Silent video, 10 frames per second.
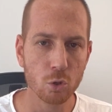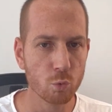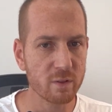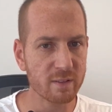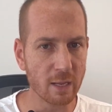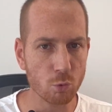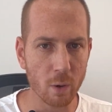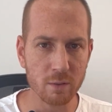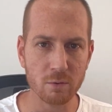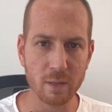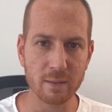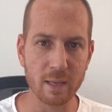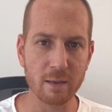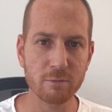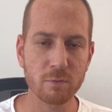You decide to enter that
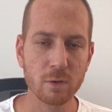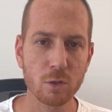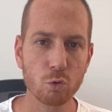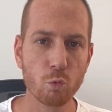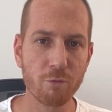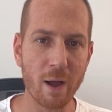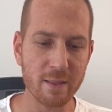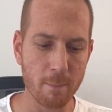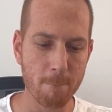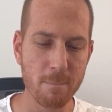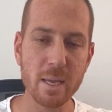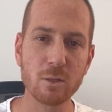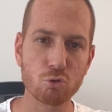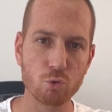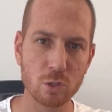cave to find a
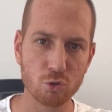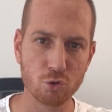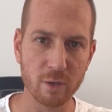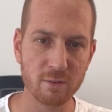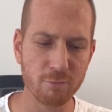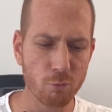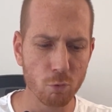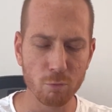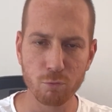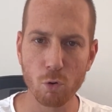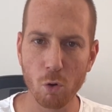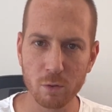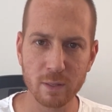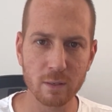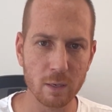big treasure chest full of
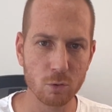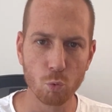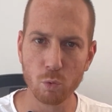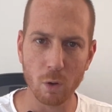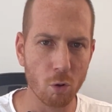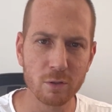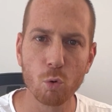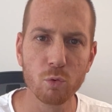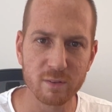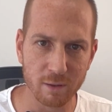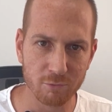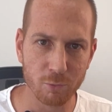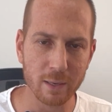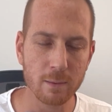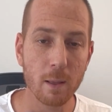gold and good, all the good stuff,
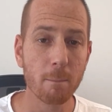right?